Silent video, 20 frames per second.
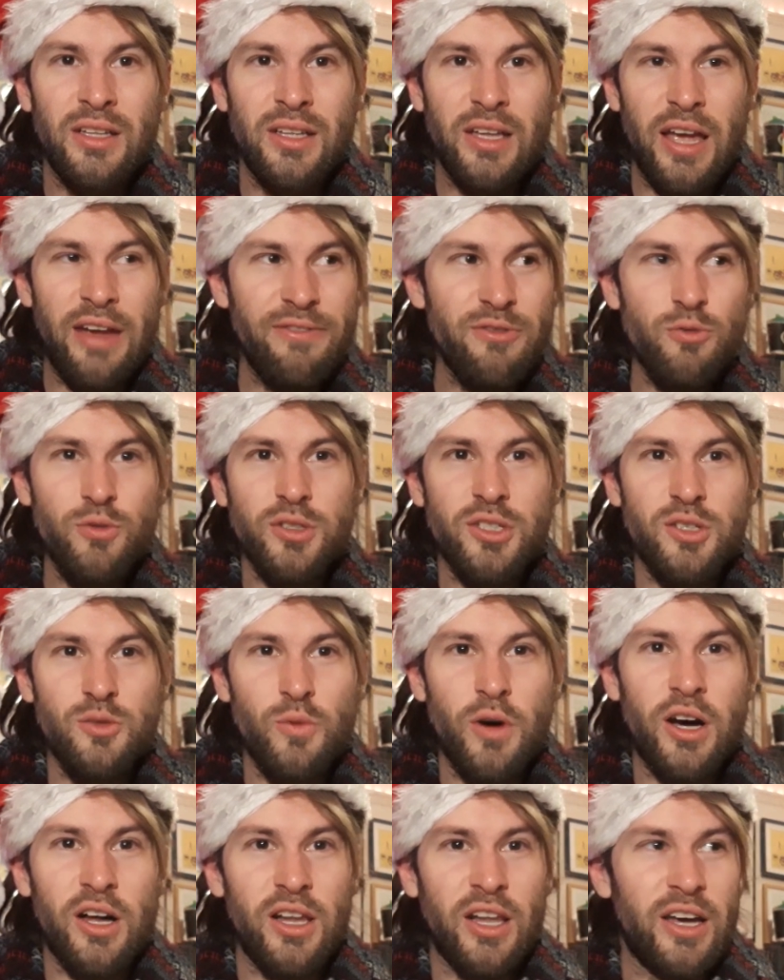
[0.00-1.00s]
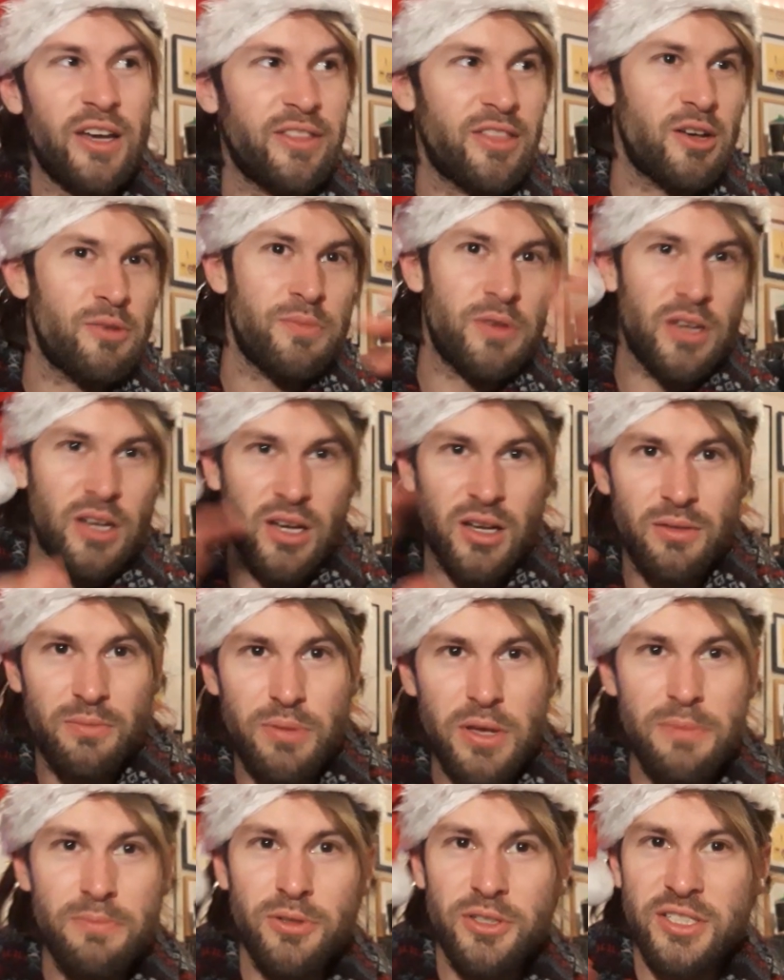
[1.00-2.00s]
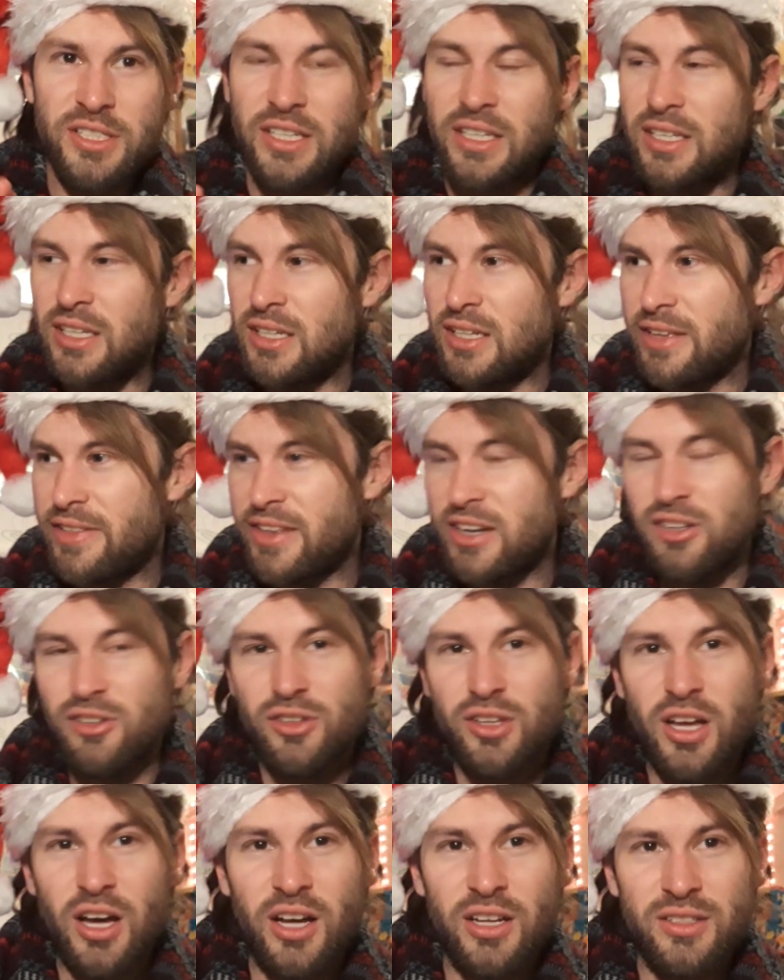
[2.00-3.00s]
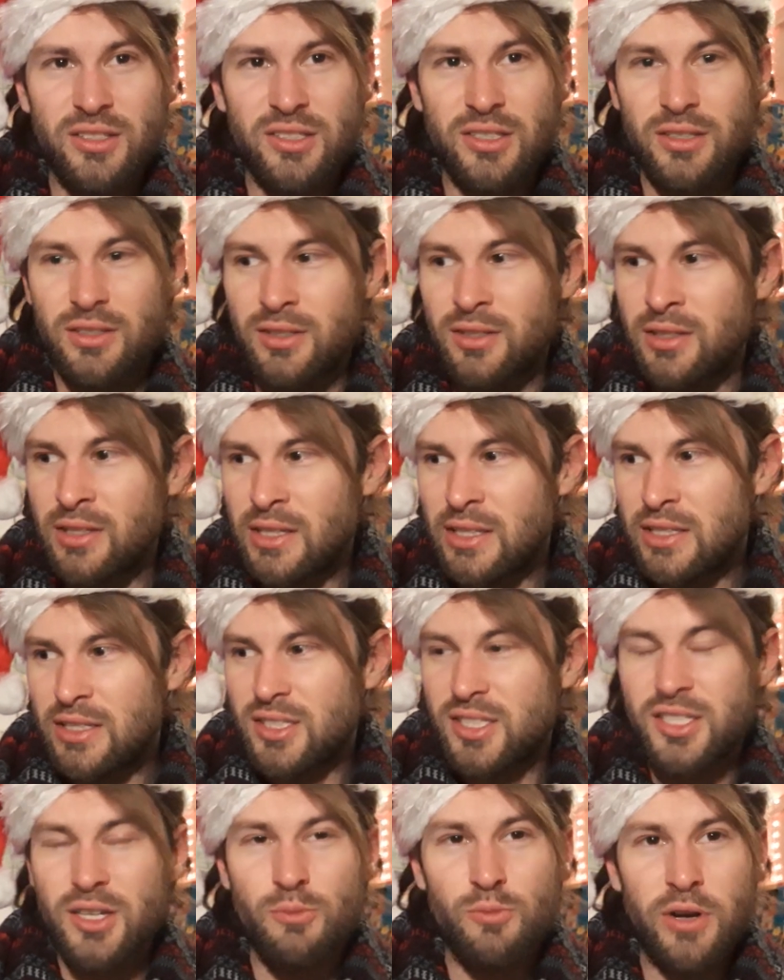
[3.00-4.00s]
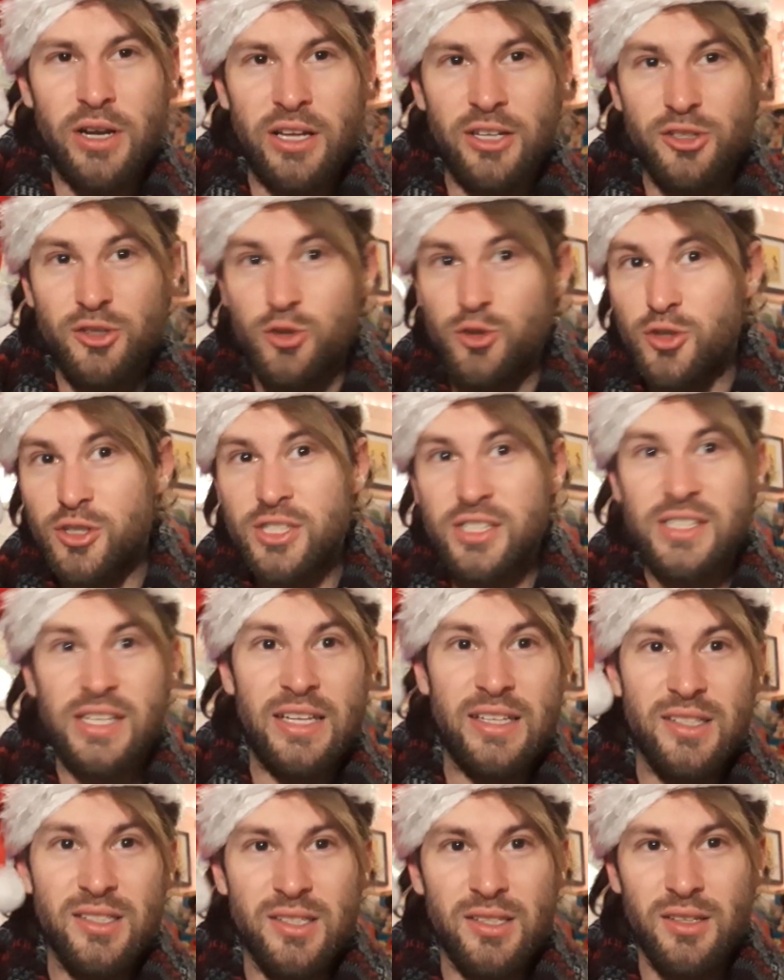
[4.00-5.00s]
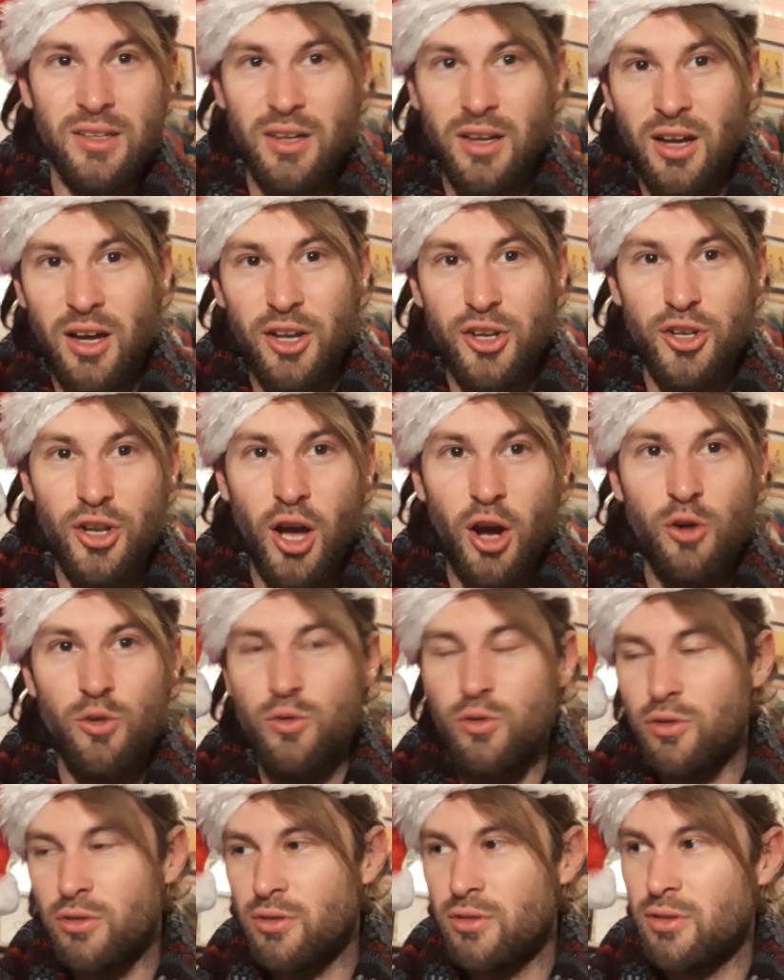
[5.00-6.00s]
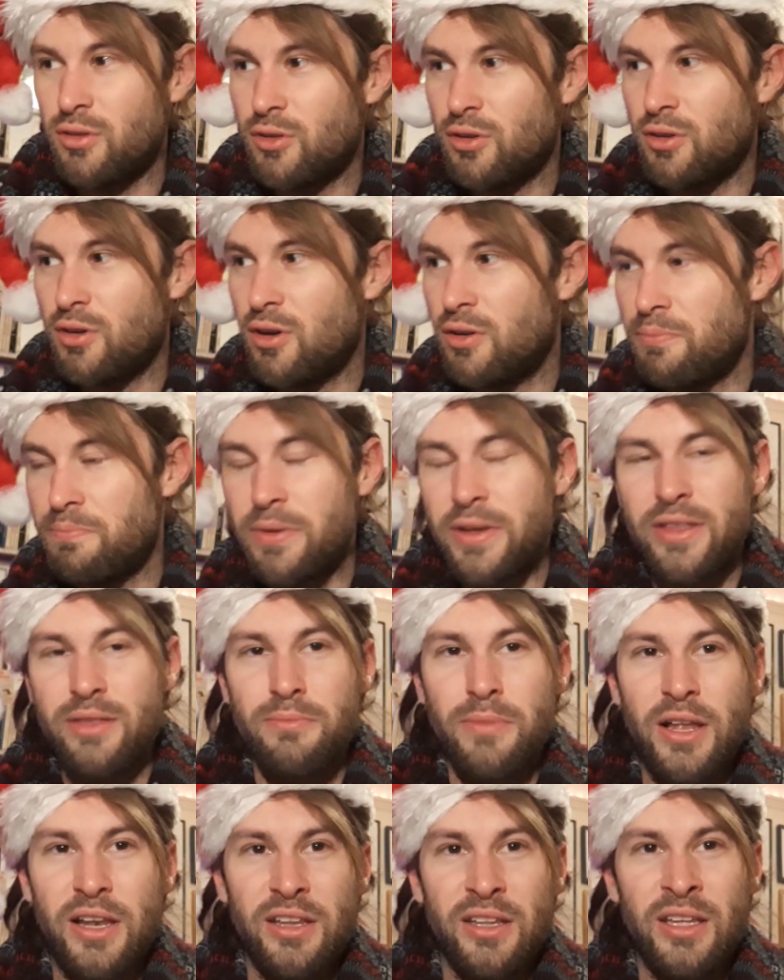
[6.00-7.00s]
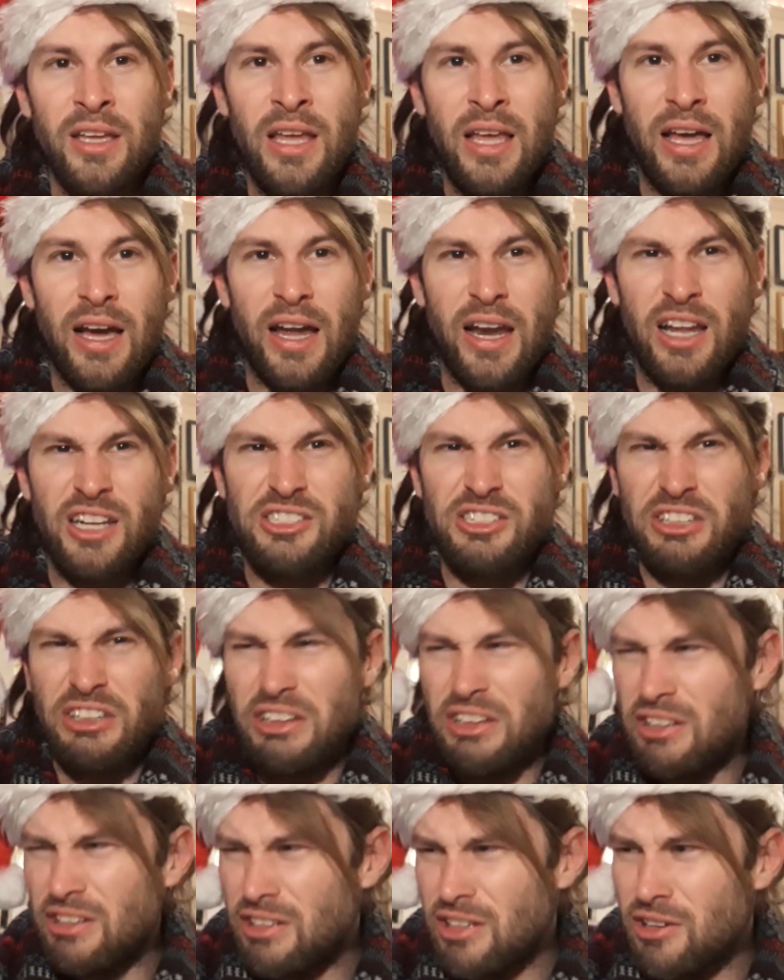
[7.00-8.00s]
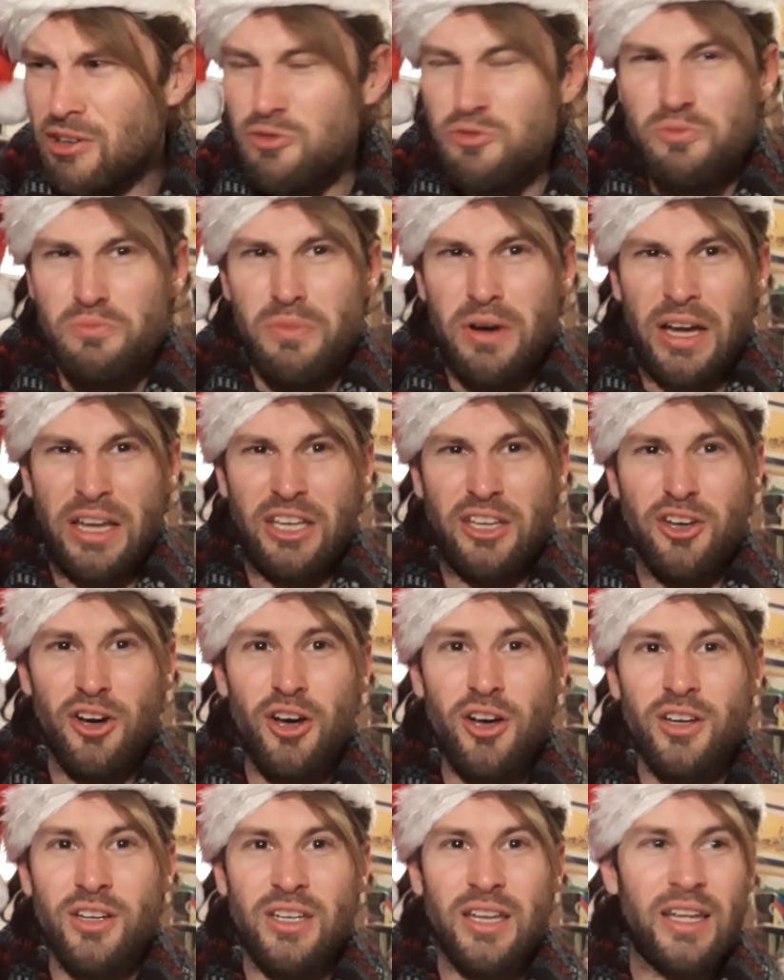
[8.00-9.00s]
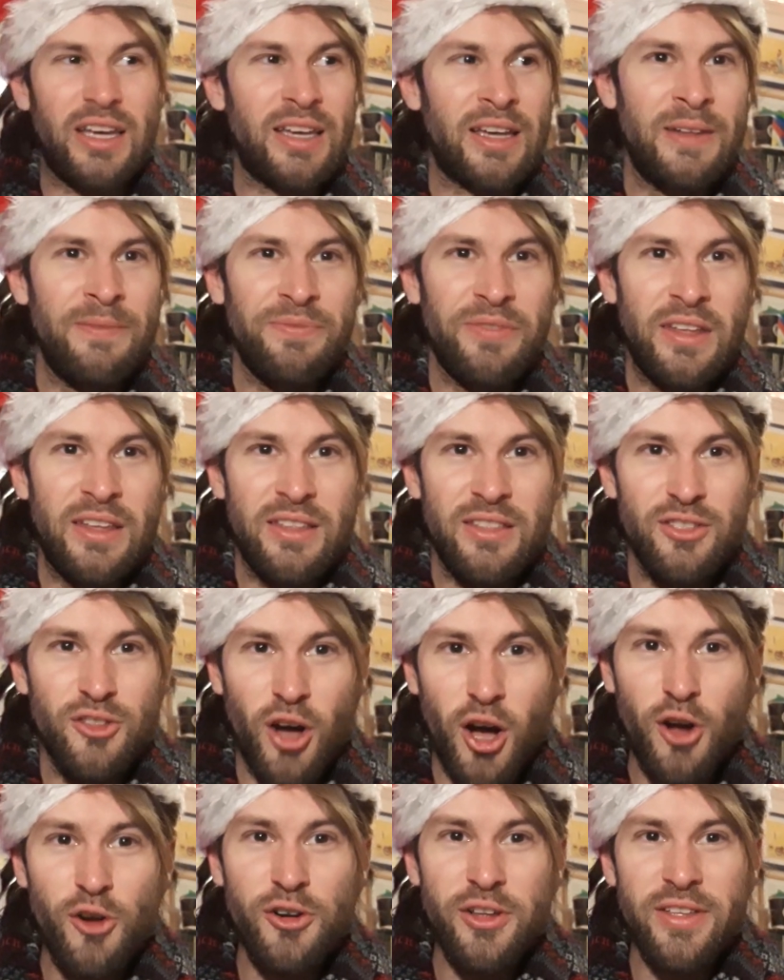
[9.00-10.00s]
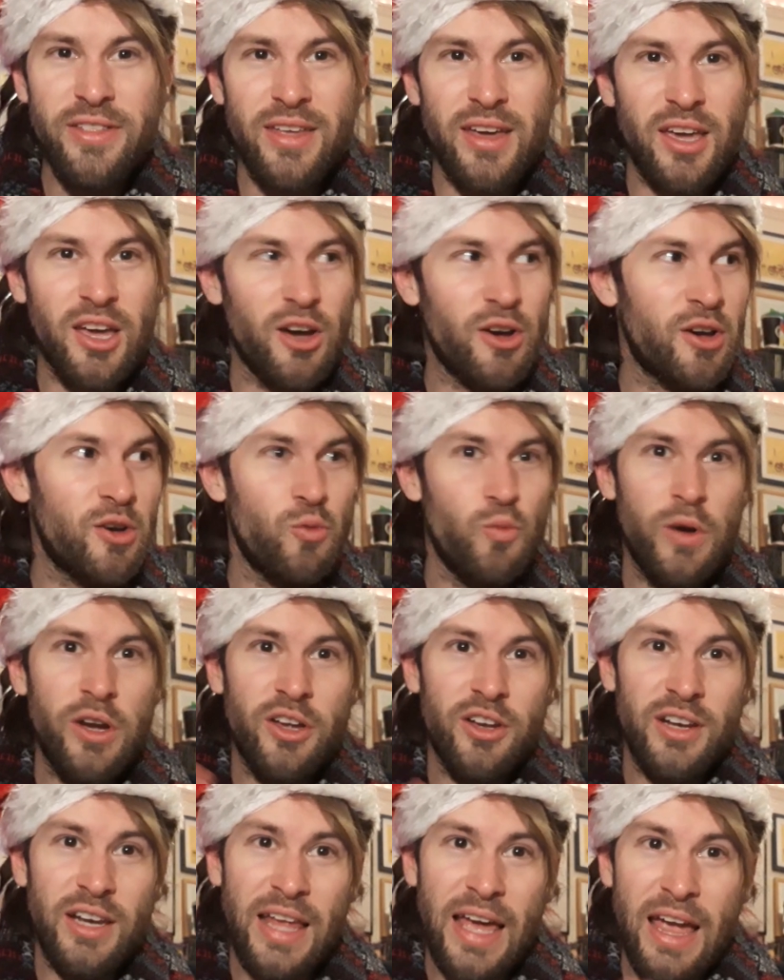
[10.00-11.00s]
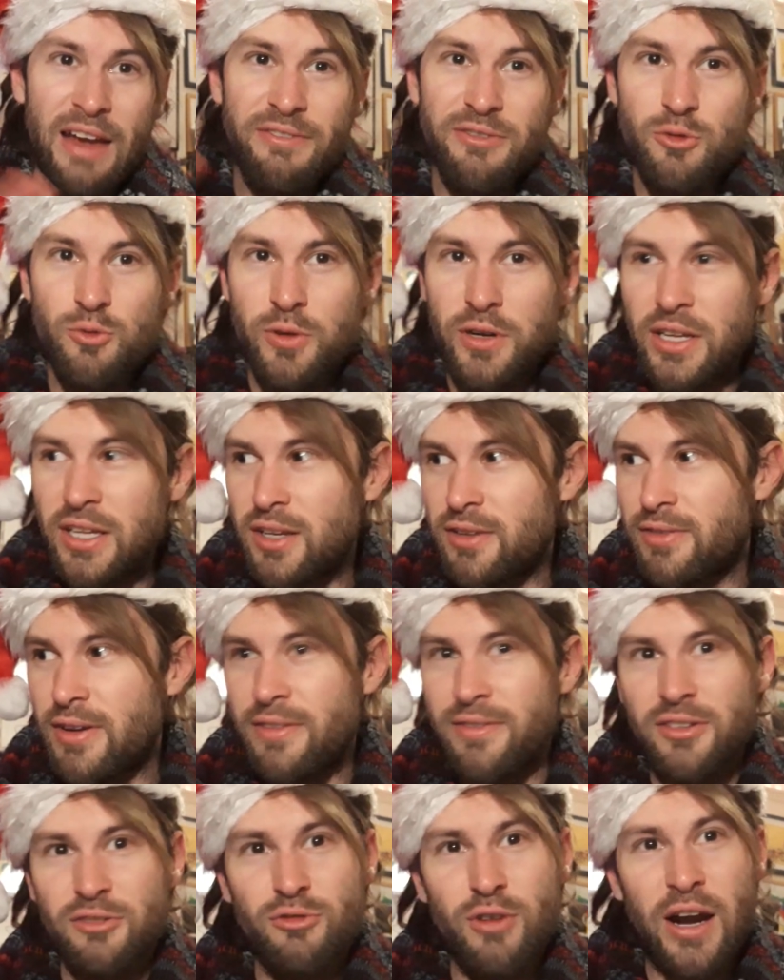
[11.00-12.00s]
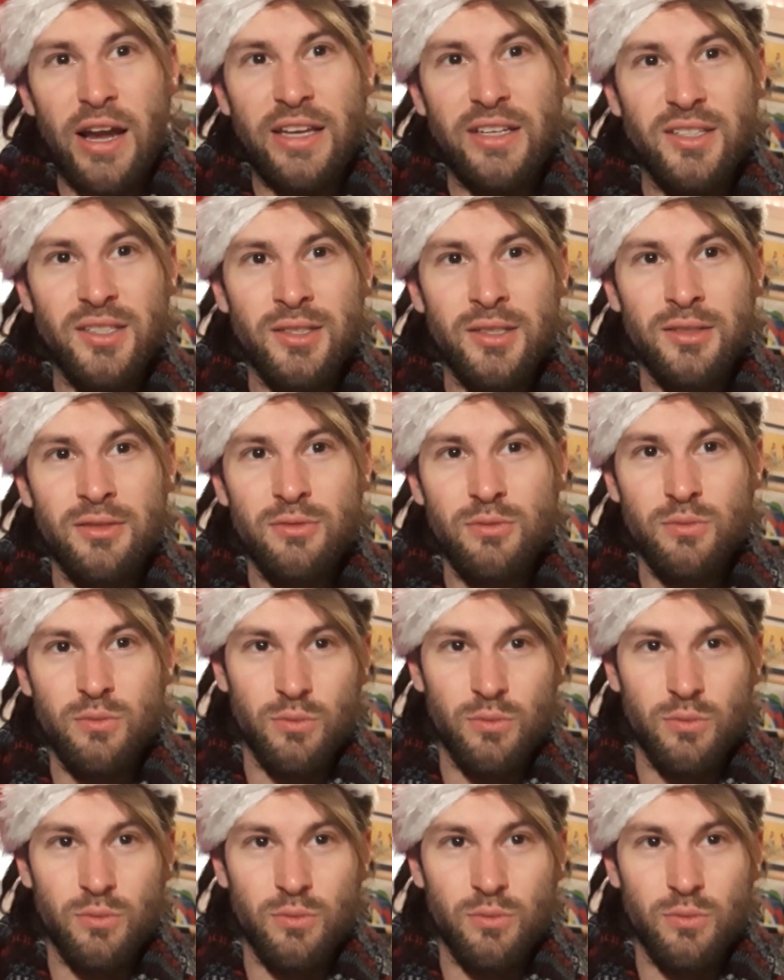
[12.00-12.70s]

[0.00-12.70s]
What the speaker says: Every once in a while, like there'll be people singing and then it'll cut to someone else who just sings a note or a bit of the melody, and I just, oh my God, like not only are they going, we're going to let everyone in of every race,